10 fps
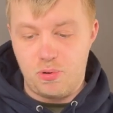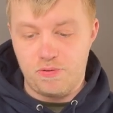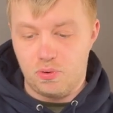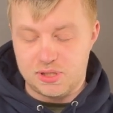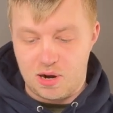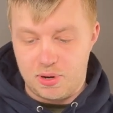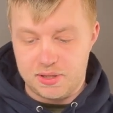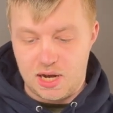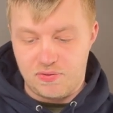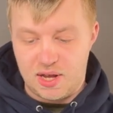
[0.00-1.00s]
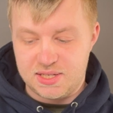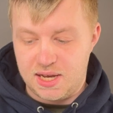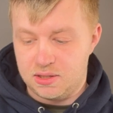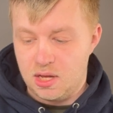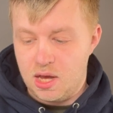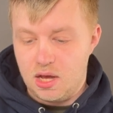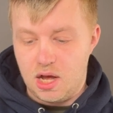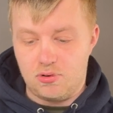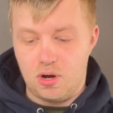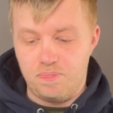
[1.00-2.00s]
four terabytes out of eighteen.
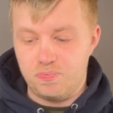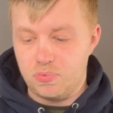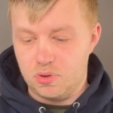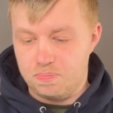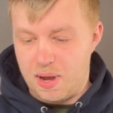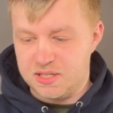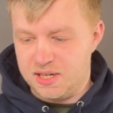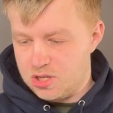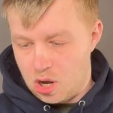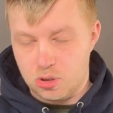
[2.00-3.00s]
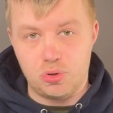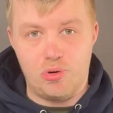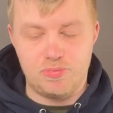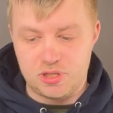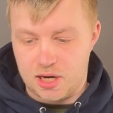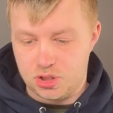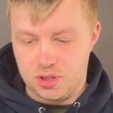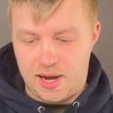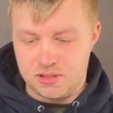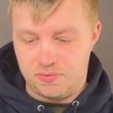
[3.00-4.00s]
I've got basically no storage protection
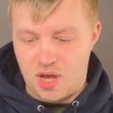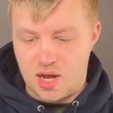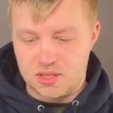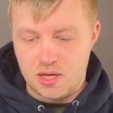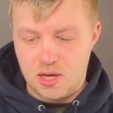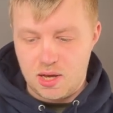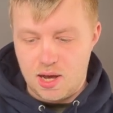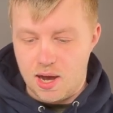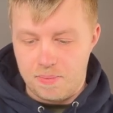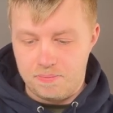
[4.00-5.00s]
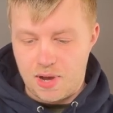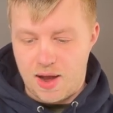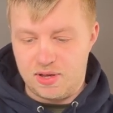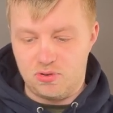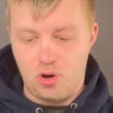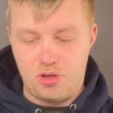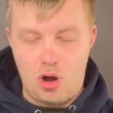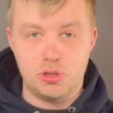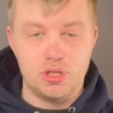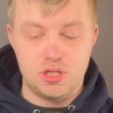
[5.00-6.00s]
as of yet. Um, I haven't even got the
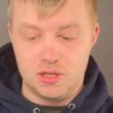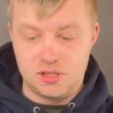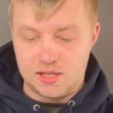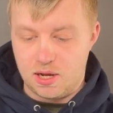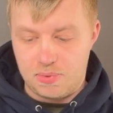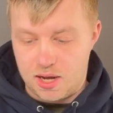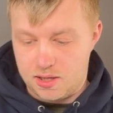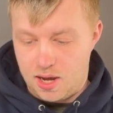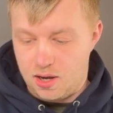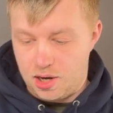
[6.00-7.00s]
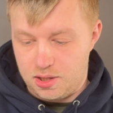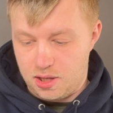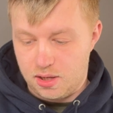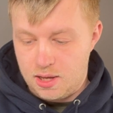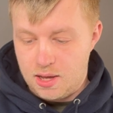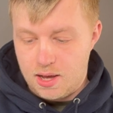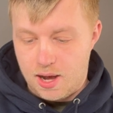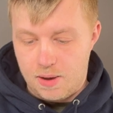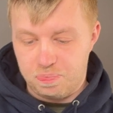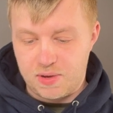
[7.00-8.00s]
option to set up that yet either.
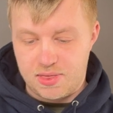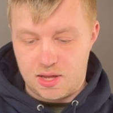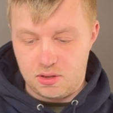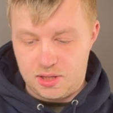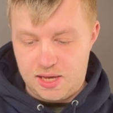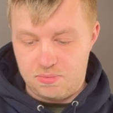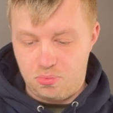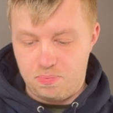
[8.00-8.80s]
Um, and then the